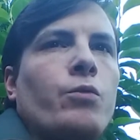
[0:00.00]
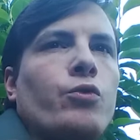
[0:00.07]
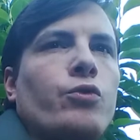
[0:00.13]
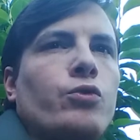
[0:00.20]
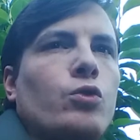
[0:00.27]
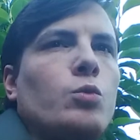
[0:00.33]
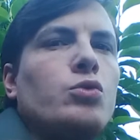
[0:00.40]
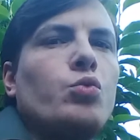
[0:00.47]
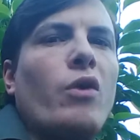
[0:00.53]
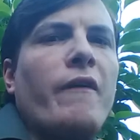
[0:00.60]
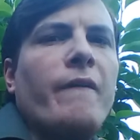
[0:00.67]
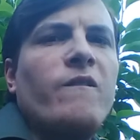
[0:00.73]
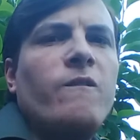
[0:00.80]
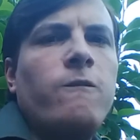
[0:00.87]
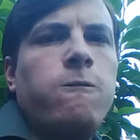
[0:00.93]
reforms
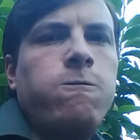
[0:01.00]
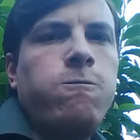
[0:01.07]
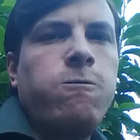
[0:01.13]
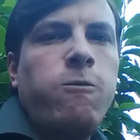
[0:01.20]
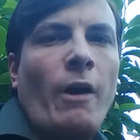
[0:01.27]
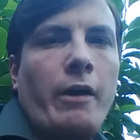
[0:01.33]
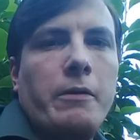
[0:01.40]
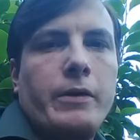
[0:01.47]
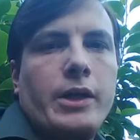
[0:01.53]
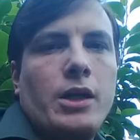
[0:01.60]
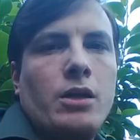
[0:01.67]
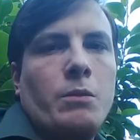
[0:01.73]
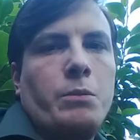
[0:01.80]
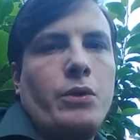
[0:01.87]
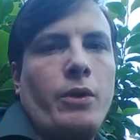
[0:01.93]
were very
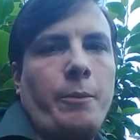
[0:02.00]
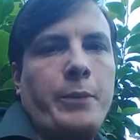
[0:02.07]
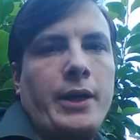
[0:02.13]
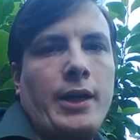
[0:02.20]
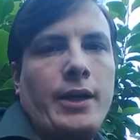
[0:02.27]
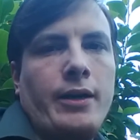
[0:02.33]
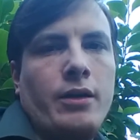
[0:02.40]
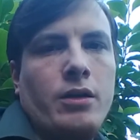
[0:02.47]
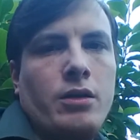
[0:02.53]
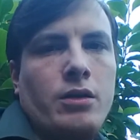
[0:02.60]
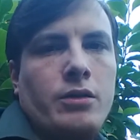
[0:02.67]
unpopular,